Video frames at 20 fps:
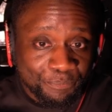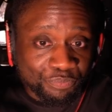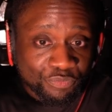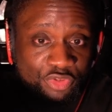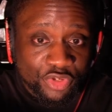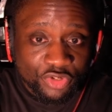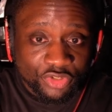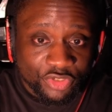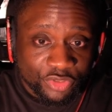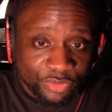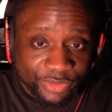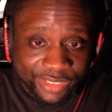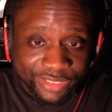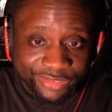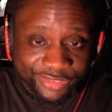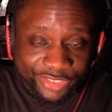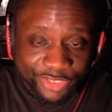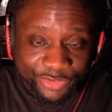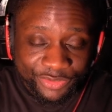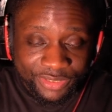your
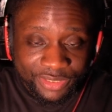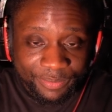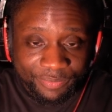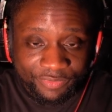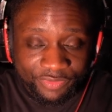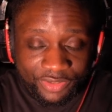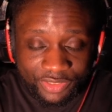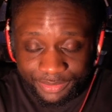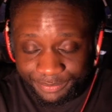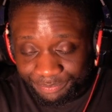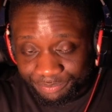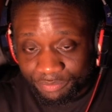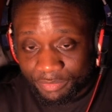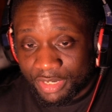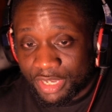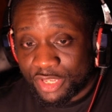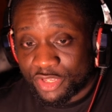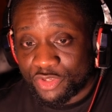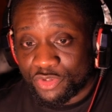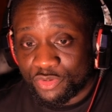Solgaleos up front,
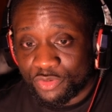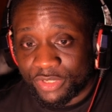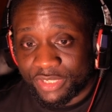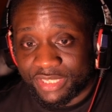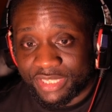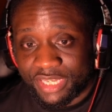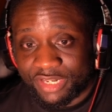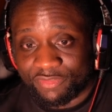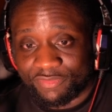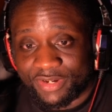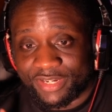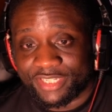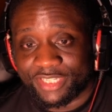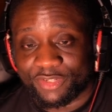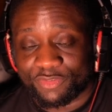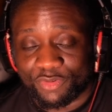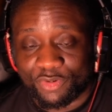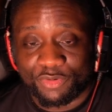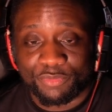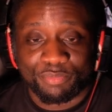you can then Rise and Grow,